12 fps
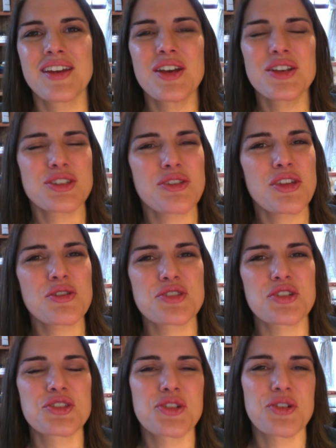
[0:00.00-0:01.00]
So there's a
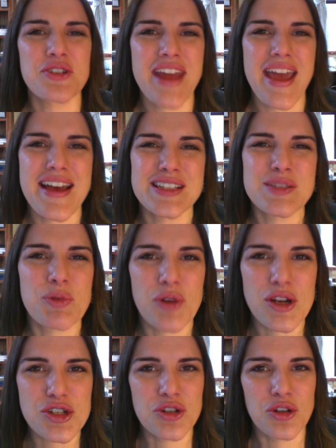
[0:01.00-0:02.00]
certain
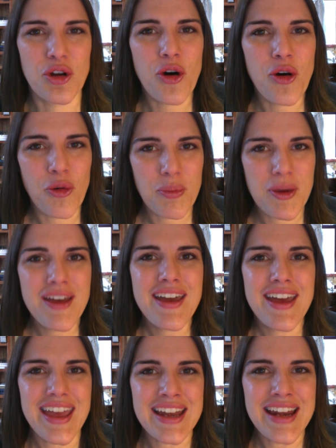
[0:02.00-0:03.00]
aspirational hope
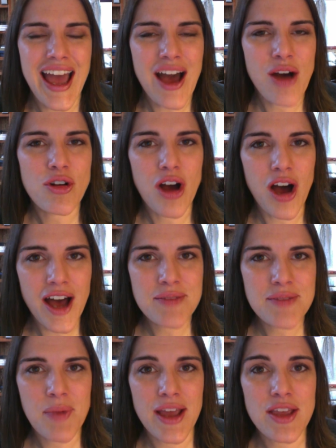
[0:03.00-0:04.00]
in how
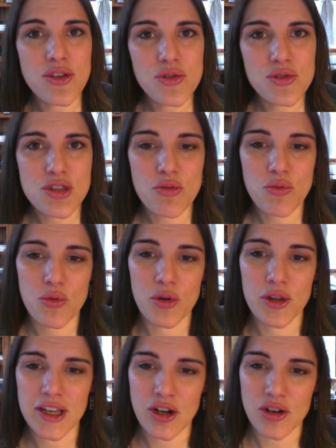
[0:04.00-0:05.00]
God might use the
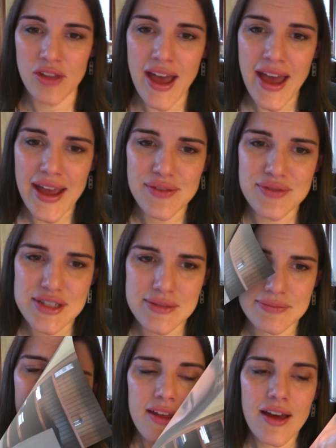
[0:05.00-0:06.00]
rule in our lives.
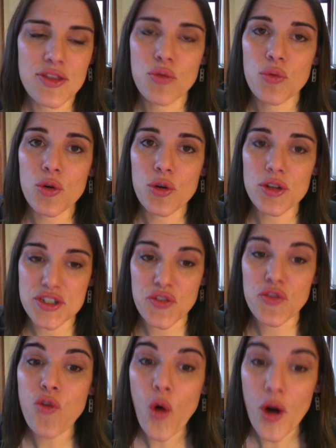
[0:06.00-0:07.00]
Uh, the rule is
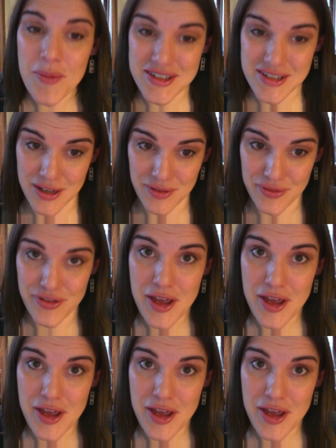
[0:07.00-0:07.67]
formative.